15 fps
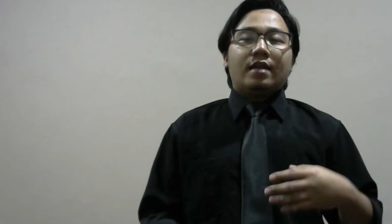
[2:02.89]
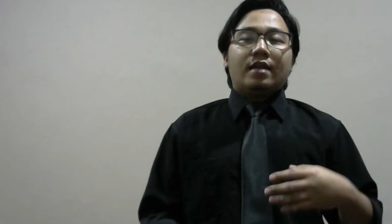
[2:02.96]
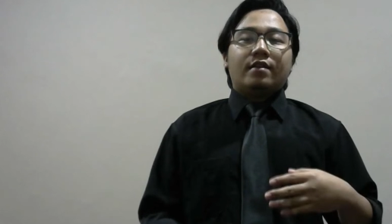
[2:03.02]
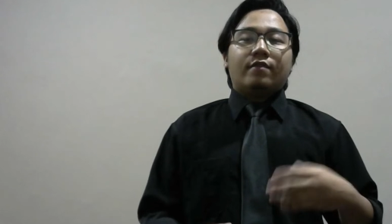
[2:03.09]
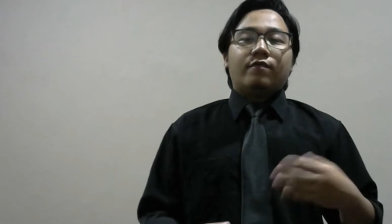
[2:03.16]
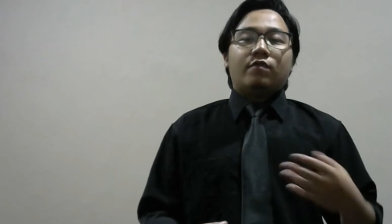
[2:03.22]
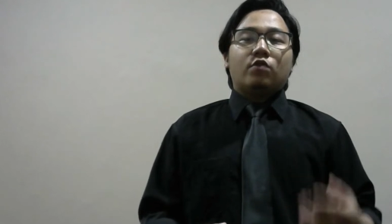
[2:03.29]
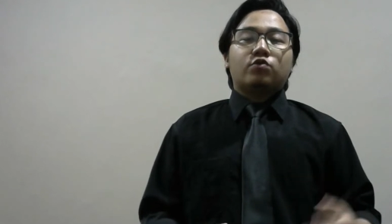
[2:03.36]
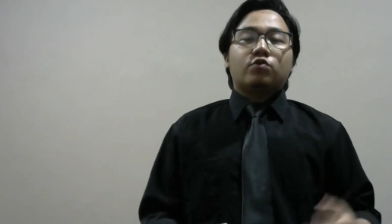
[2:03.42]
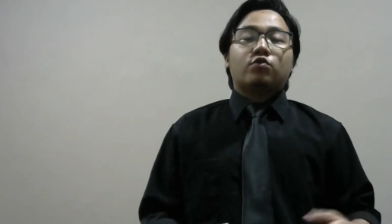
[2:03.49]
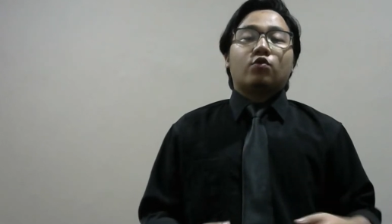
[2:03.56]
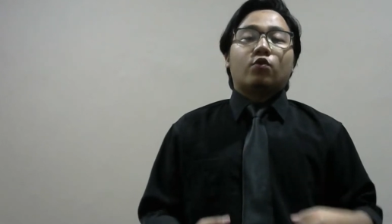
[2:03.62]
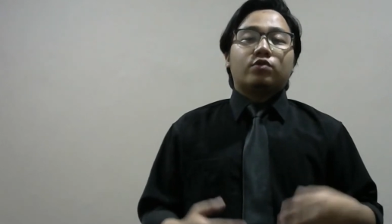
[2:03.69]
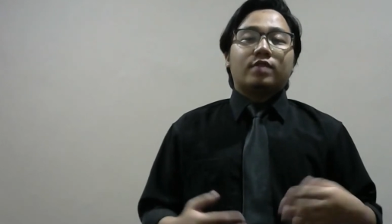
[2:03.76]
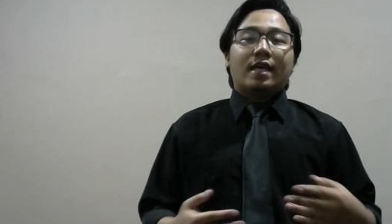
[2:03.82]
the flow
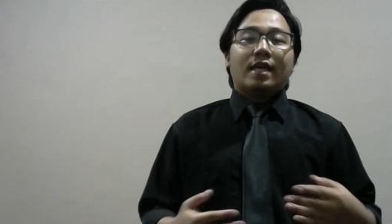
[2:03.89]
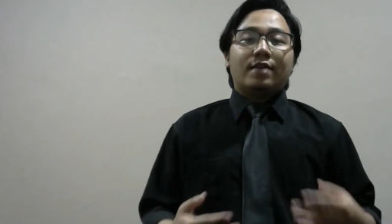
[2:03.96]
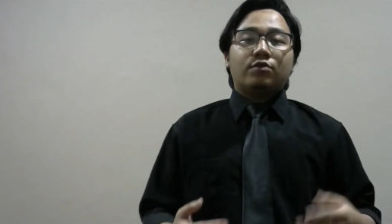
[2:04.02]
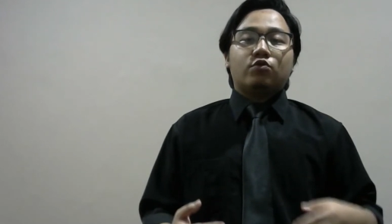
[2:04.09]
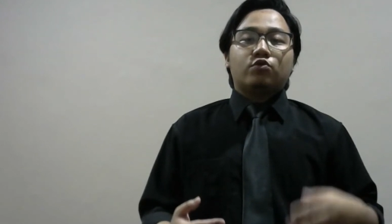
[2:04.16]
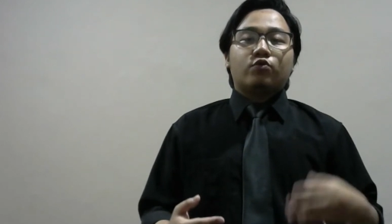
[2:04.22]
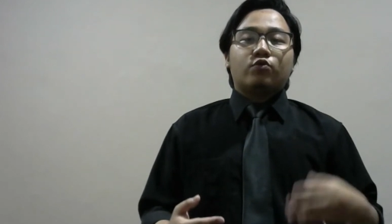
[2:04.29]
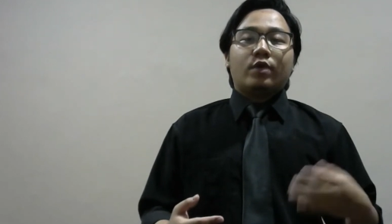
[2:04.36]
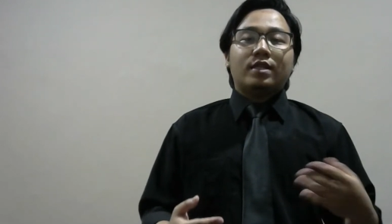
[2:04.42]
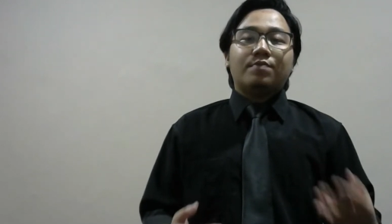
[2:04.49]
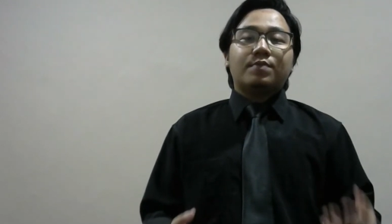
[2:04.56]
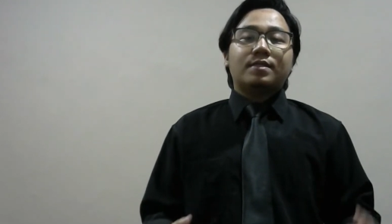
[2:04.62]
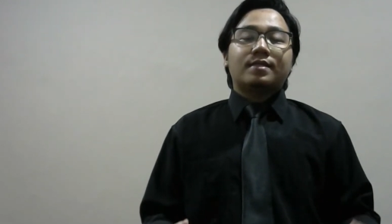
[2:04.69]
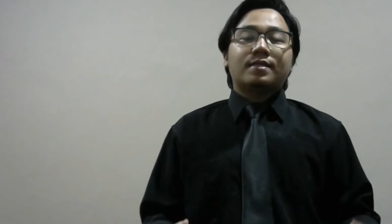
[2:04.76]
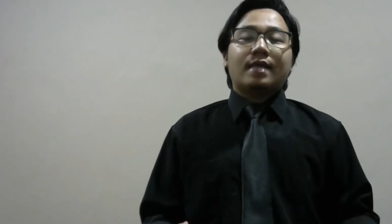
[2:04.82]
to 10 to
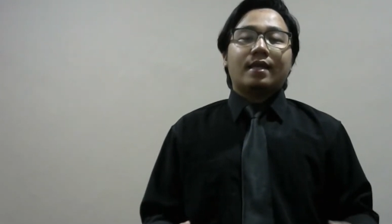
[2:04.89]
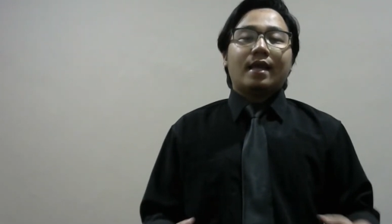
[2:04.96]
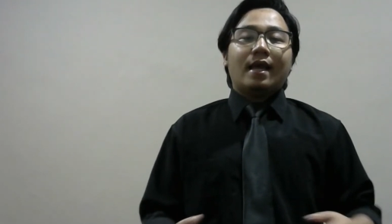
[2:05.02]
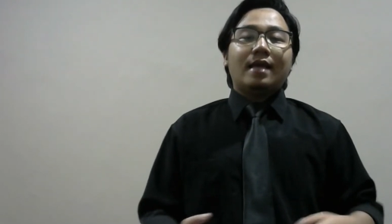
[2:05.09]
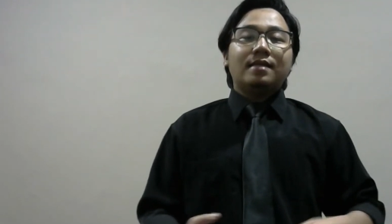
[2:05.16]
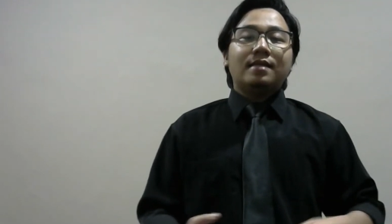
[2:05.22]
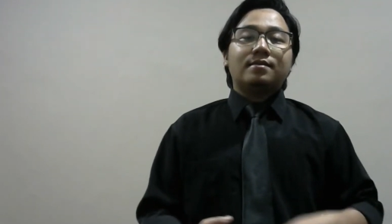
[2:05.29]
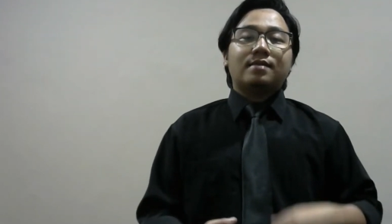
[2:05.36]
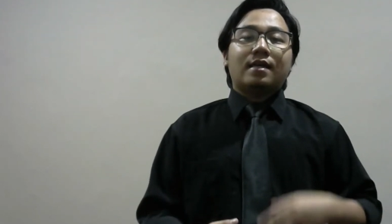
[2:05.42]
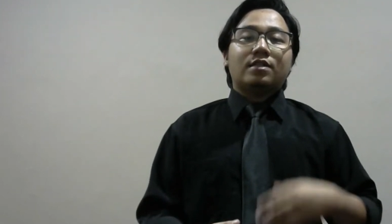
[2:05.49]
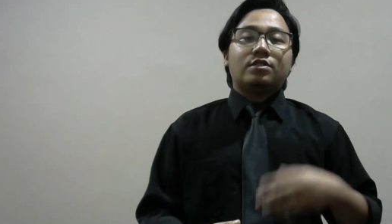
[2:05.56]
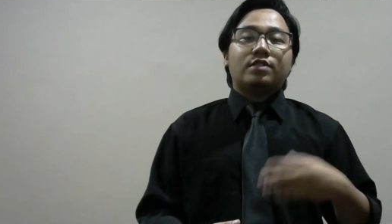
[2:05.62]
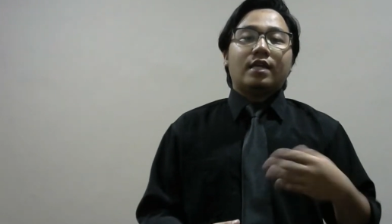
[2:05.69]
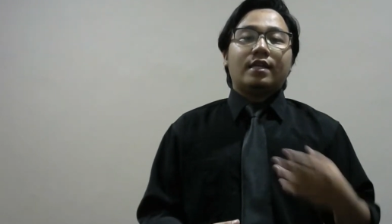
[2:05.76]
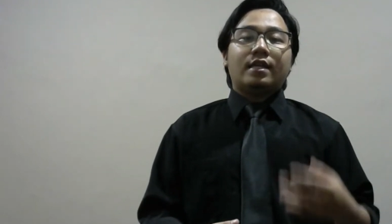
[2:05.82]
20% and start
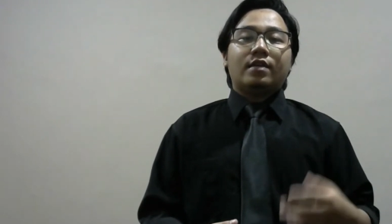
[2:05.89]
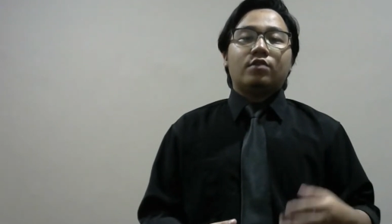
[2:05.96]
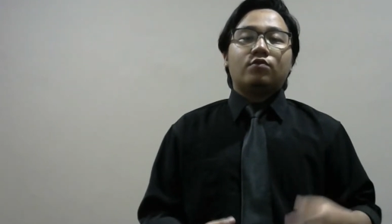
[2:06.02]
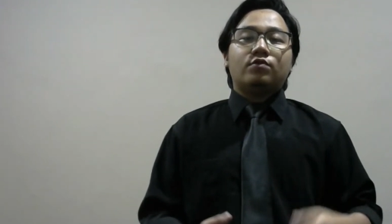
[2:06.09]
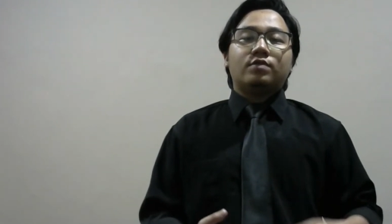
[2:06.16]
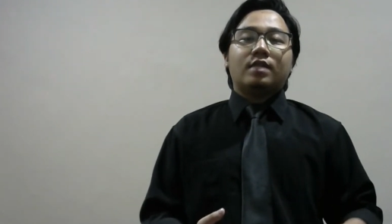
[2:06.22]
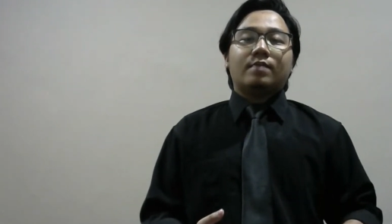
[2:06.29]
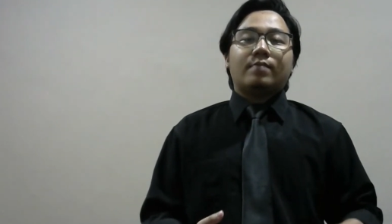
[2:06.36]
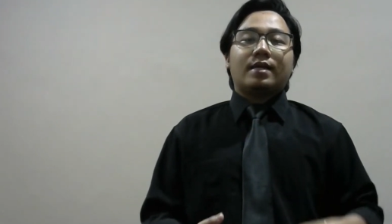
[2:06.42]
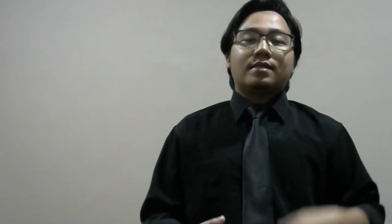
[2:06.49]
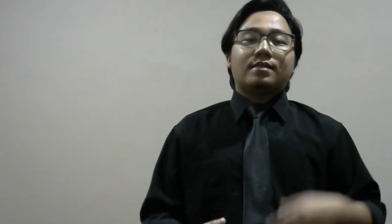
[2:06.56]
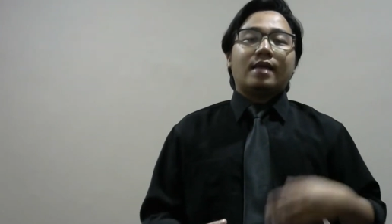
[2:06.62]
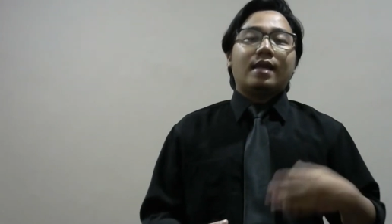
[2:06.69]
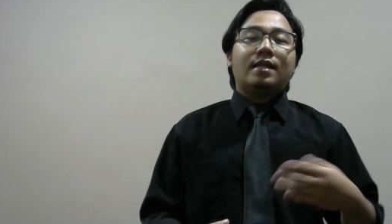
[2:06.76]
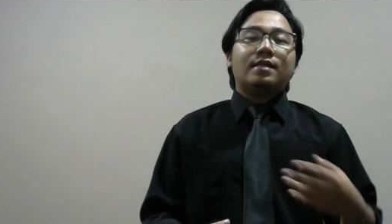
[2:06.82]
shading using my
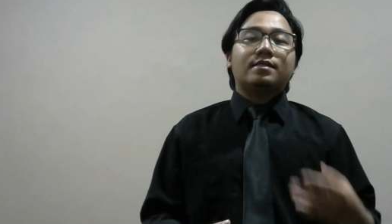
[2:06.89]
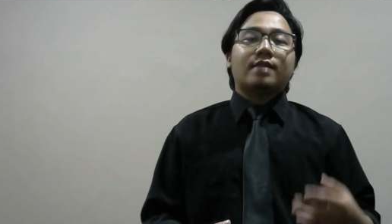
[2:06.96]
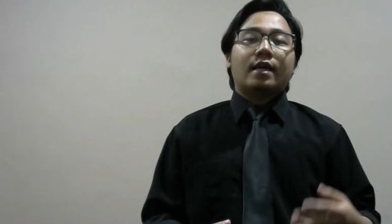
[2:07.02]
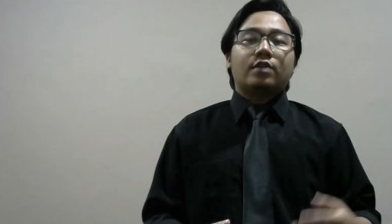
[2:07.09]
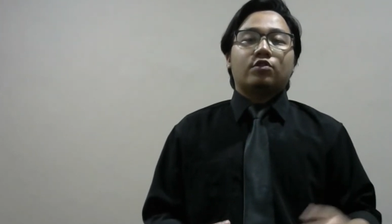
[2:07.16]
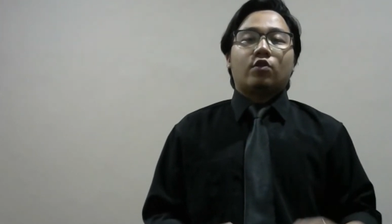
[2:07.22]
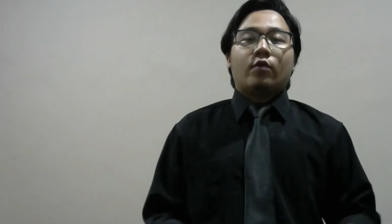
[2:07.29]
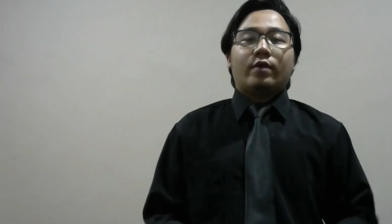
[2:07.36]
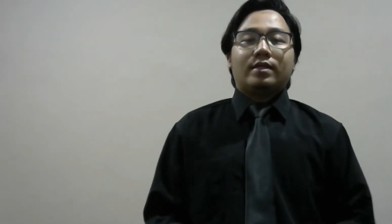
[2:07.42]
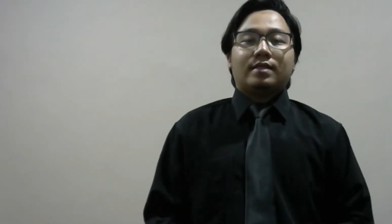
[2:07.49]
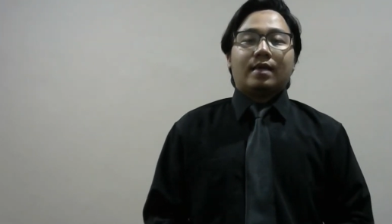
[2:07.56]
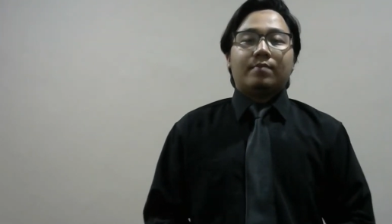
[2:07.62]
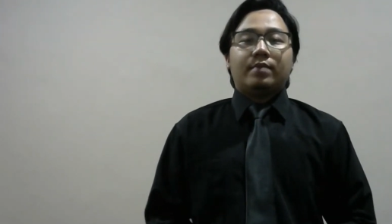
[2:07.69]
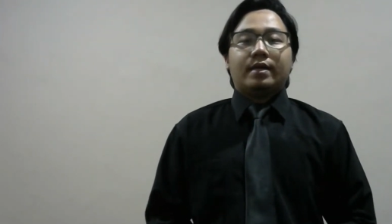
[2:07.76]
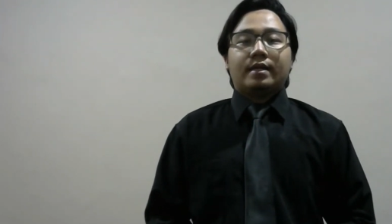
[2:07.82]
stylus and drawing
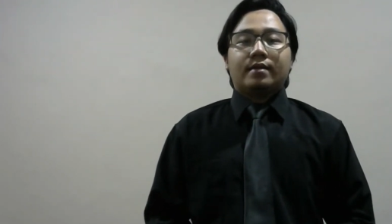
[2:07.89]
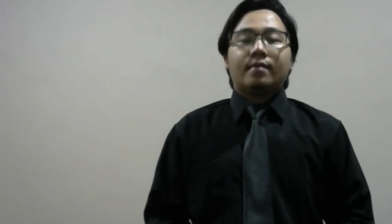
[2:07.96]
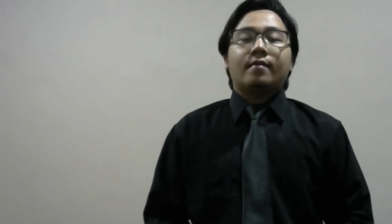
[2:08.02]
tablet.